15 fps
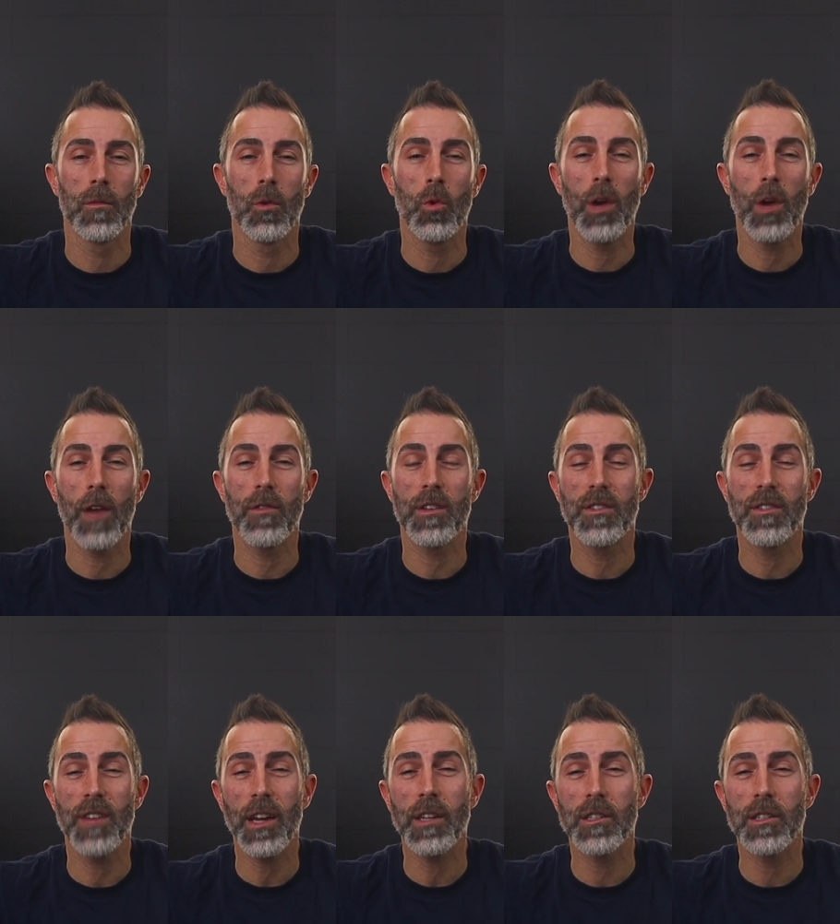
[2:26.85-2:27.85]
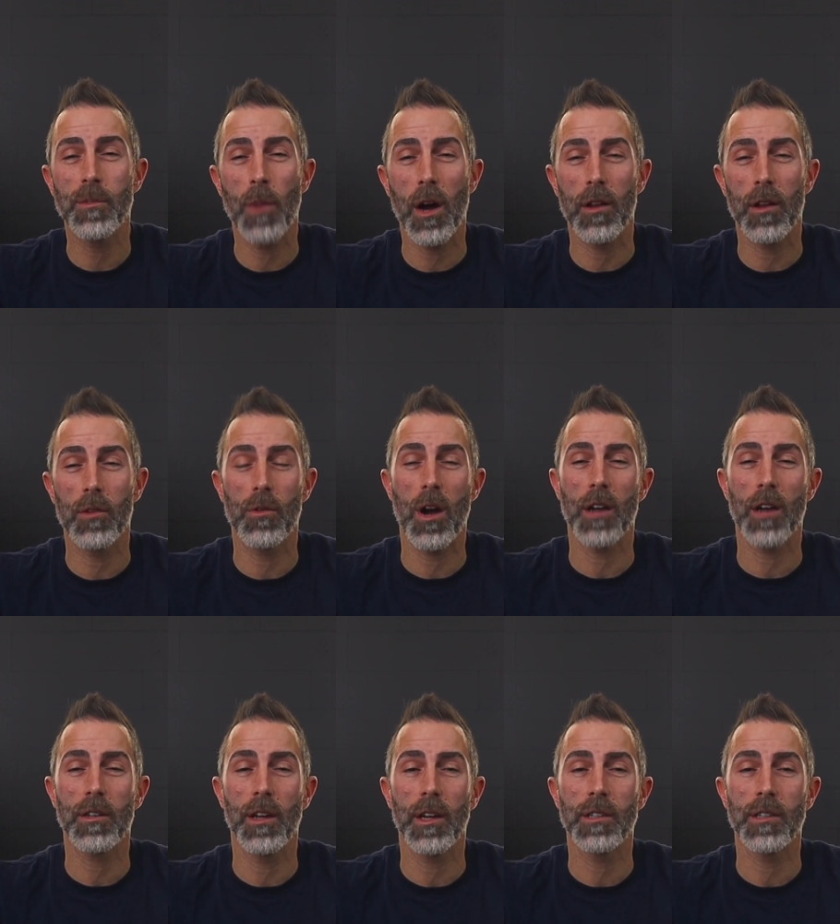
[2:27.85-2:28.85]
We have the second spot of the
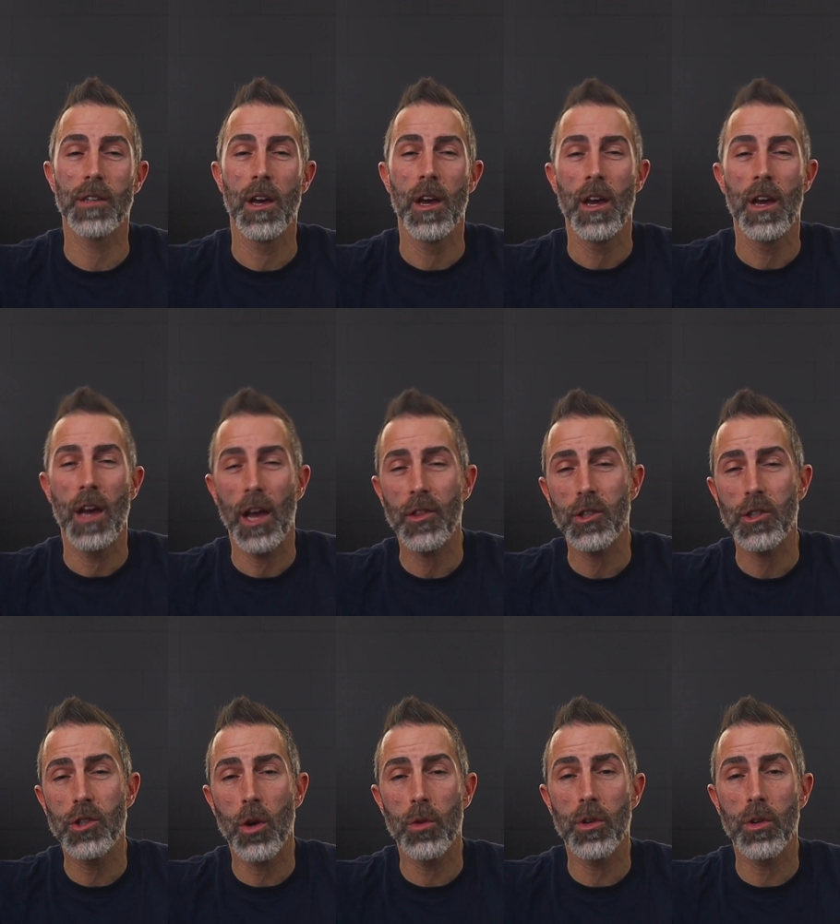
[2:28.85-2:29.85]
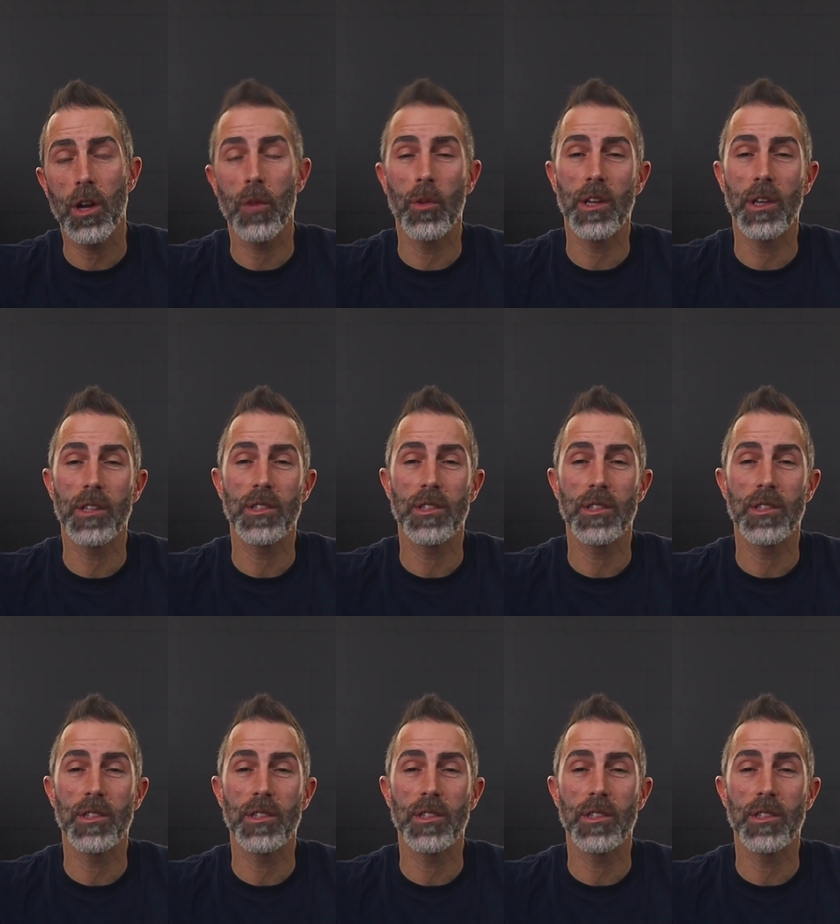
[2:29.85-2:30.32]
Rock-Tex at the shoulder, and we can